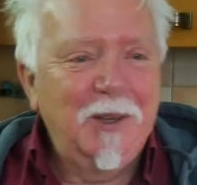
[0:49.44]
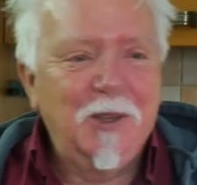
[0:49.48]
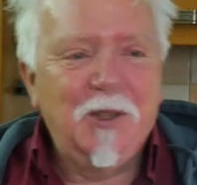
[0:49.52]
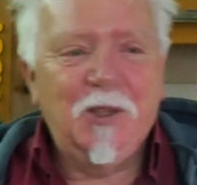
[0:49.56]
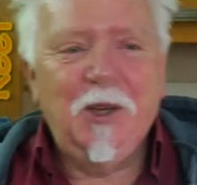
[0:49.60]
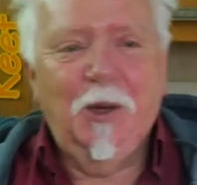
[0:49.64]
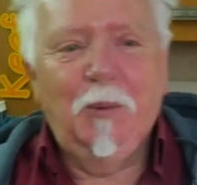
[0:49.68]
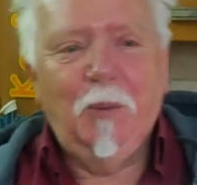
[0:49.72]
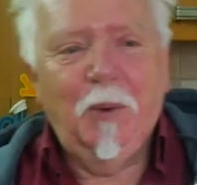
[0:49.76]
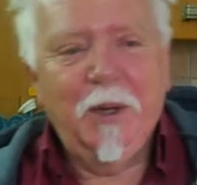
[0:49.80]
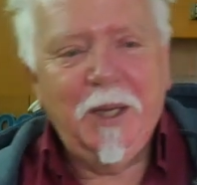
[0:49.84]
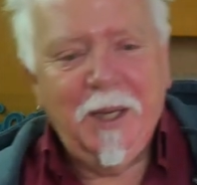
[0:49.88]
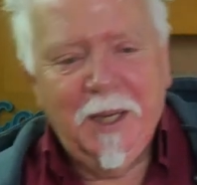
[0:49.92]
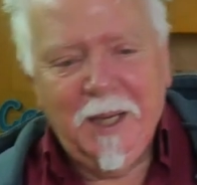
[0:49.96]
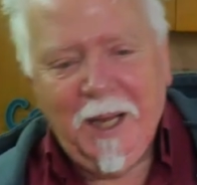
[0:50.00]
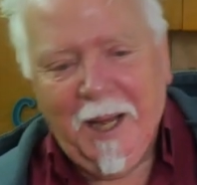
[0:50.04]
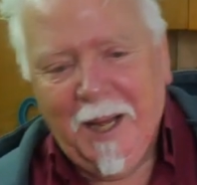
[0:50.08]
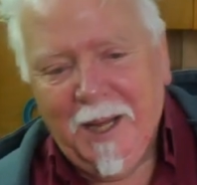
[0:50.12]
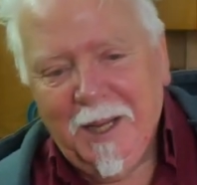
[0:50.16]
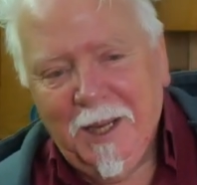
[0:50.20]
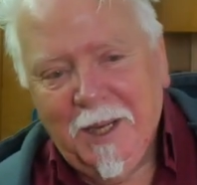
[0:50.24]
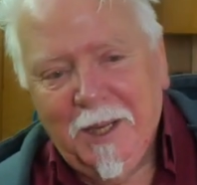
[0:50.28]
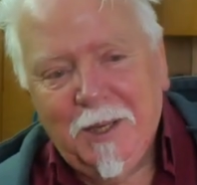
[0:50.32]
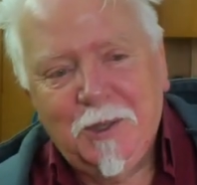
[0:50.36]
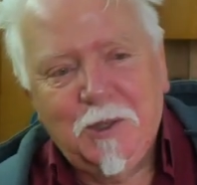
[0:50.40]
so what you
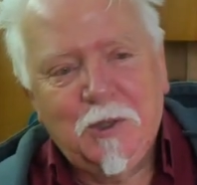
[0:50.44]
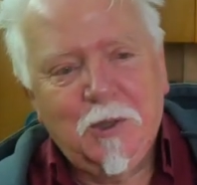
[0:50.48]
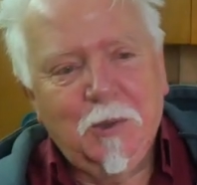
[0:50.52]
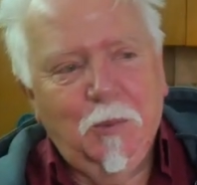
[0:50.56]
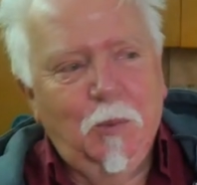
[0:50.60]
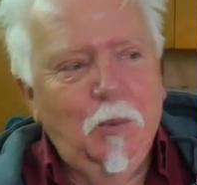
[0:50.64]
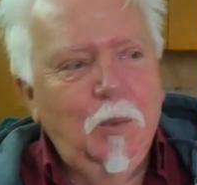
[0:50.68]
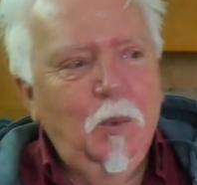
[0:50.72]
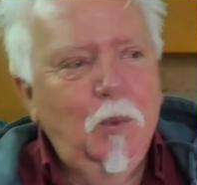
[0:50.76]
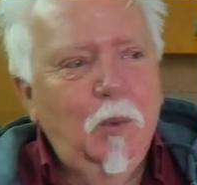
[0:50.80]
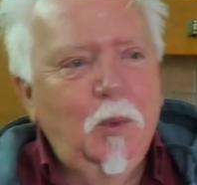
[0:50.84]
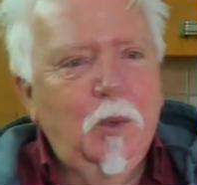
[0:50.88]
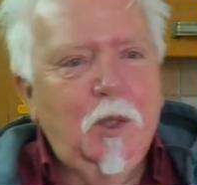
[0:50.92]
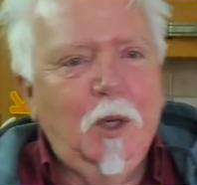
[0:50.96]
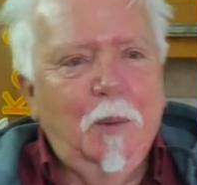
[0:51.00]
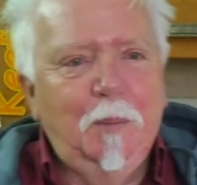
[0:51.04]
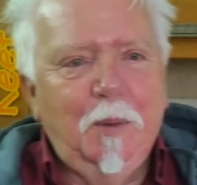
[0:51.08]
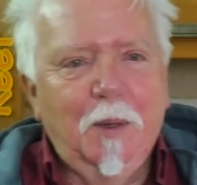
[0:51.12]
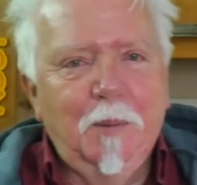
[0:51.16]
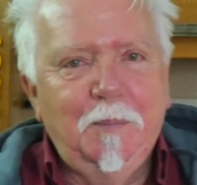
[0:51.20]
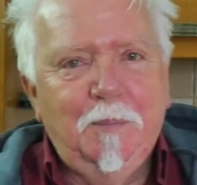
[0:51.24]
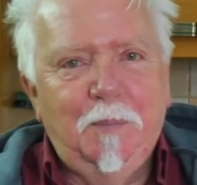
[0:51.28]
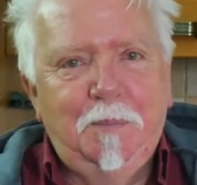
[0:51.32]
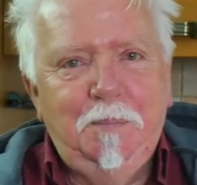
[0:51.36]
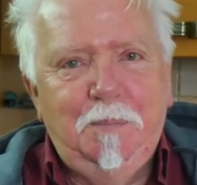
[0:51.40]
get is ooh, a couple
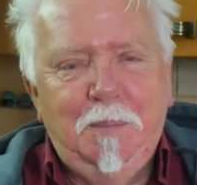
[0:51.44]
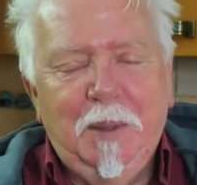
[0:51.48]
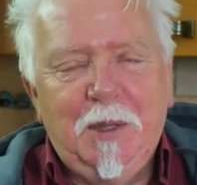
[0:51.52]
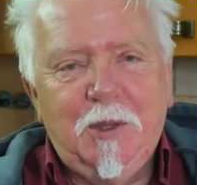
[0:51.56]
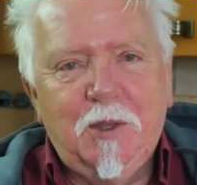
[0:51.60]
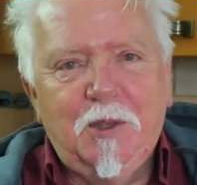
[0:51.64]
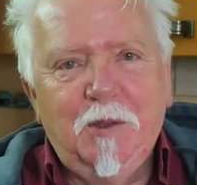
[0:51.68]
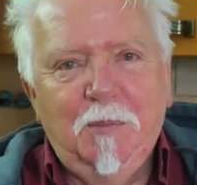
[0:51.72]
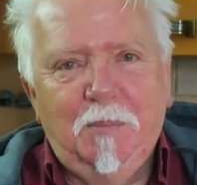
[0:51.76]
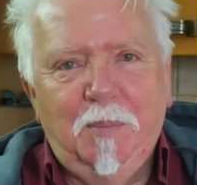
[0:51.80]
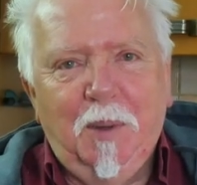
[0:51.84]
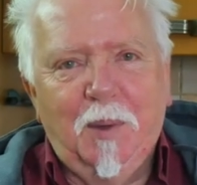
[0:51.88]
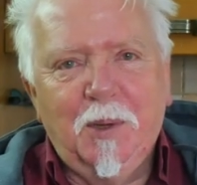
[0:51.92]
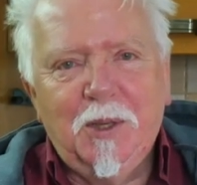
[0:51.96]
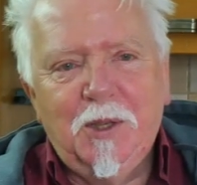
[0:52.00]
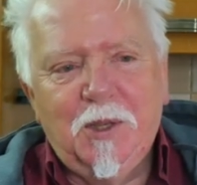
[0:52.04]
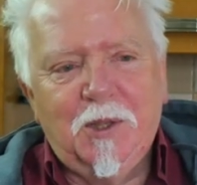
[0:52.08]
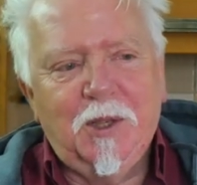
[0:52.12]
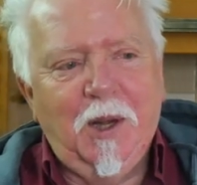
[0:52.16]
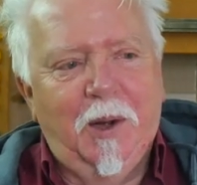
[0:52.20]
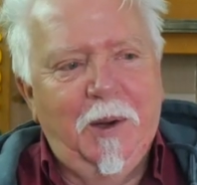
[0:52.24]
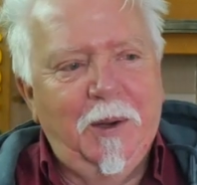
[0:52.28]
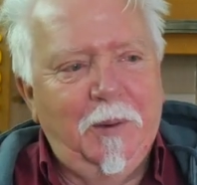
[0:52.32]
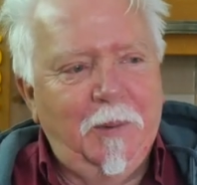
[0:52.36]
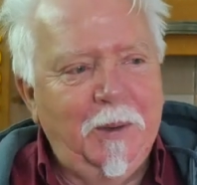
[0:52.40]
of bits of
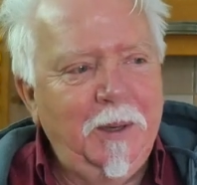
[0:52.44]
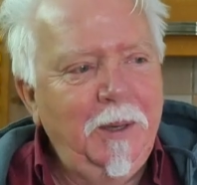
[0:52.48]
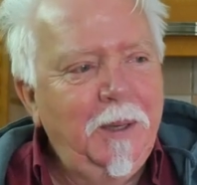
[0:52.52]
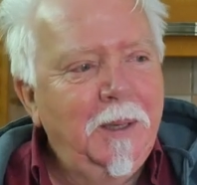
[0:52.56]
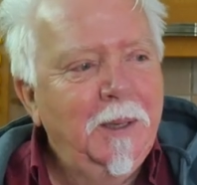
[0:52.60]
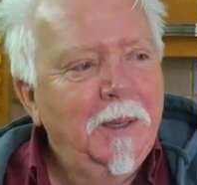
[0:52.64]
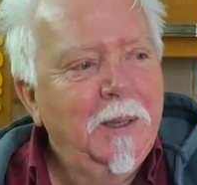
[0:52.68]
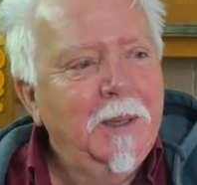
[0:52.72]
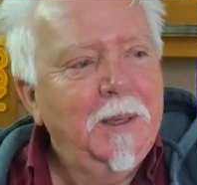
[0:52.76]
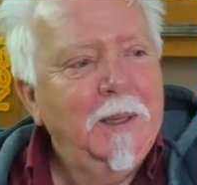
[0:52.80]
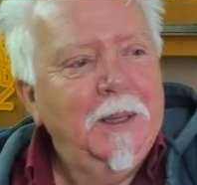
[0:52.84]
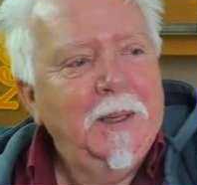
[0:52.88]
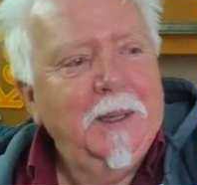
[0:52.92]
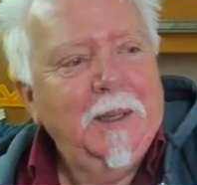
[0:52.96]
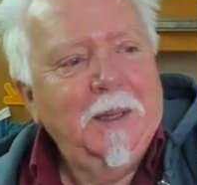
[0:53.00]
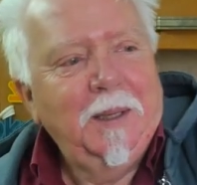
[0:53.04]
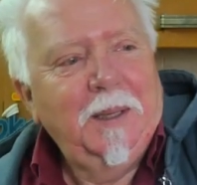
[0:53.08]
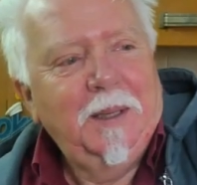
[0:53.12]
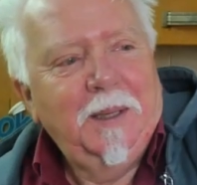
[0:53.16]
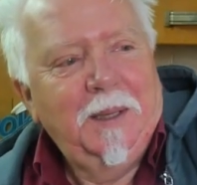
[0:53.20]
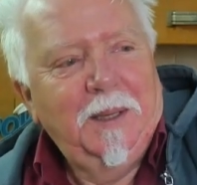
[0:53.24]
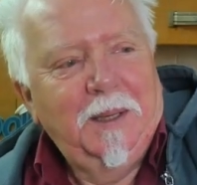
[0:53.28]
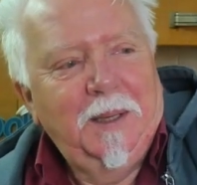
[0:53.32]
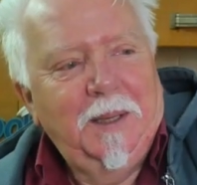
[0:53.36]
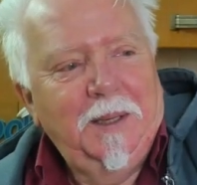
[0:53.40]
polystyrene. You
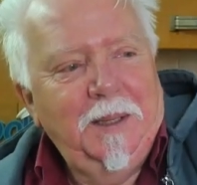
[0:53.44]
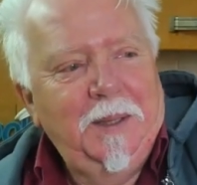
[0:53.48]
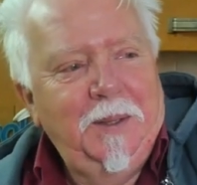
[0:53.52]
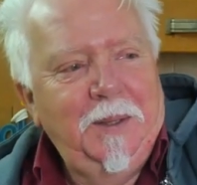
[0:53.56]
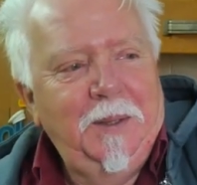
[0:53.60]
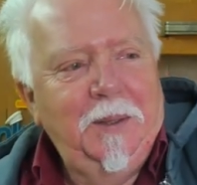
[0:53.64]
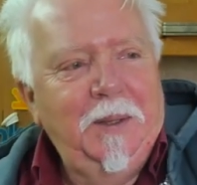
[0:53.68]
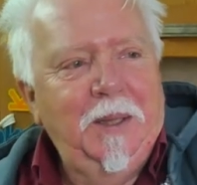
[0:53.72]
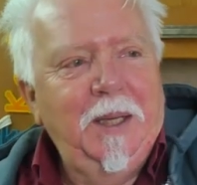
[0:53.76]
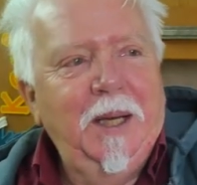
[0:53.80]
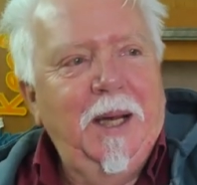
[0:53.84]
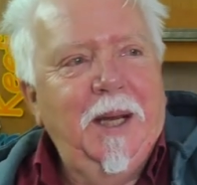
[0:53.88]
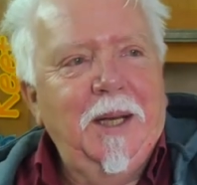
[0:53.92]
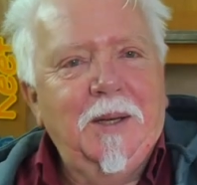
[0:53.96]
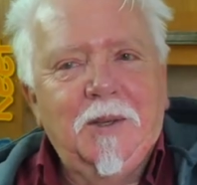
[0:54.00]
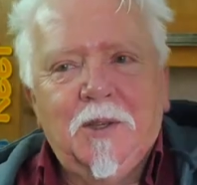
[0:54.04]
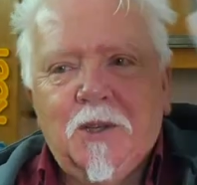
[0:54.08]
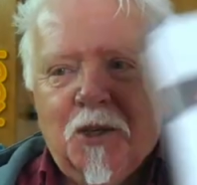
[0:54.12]
get a user manual